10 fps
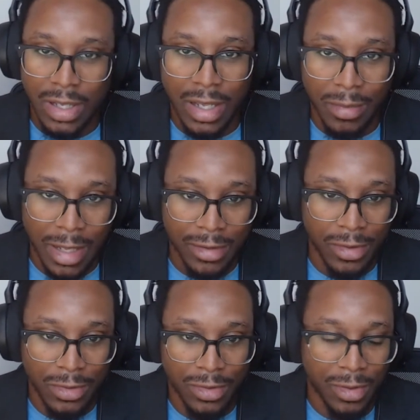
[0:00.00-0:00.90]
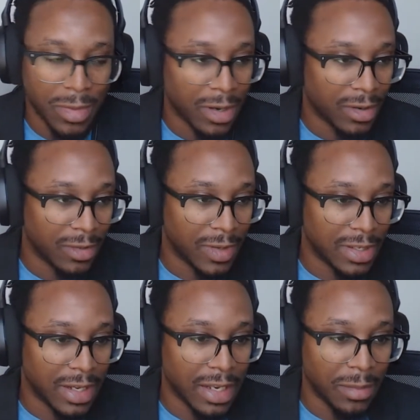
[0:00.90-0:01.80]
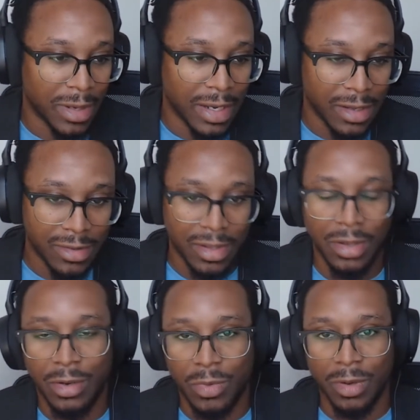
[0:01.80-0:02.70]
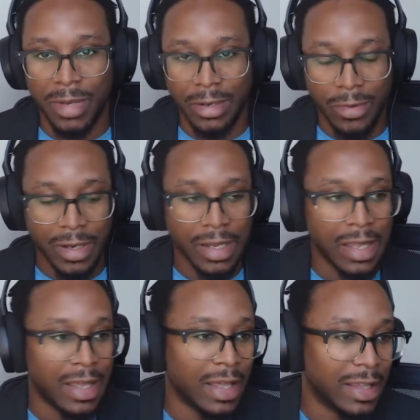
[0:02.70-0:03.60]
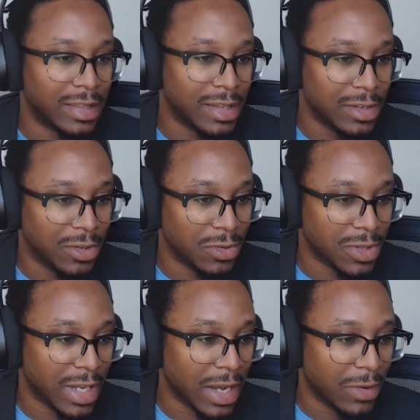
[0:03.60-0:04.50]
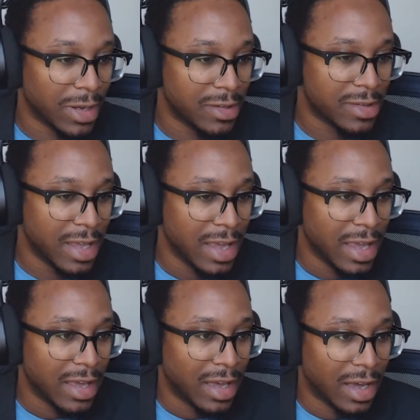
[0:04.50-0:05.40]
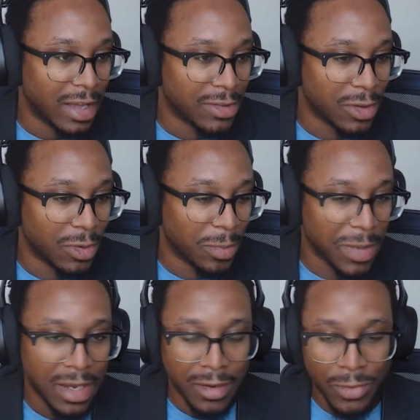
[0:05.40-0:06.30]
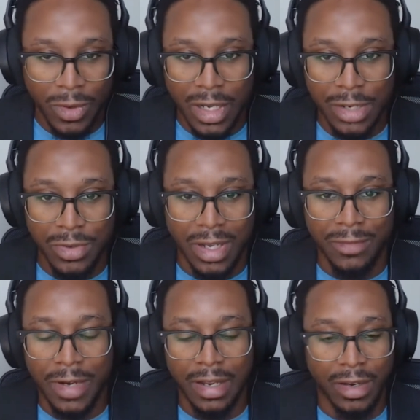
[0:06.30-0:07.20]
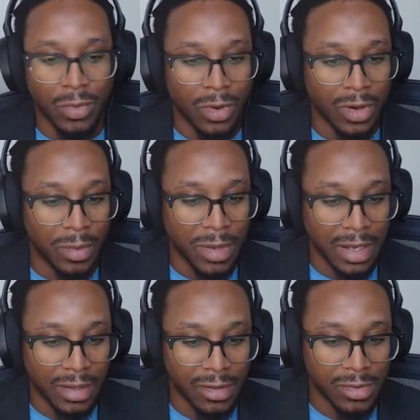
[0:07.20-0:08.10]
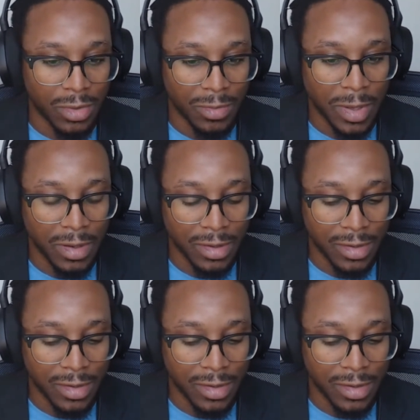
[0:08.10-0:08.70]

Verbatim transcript: lot of black soldiers comparatively to anybody else. You know, we're a minority. That's usually how it is. Uh, so being in a foreign country and fighting in a war and being in this sort of perilous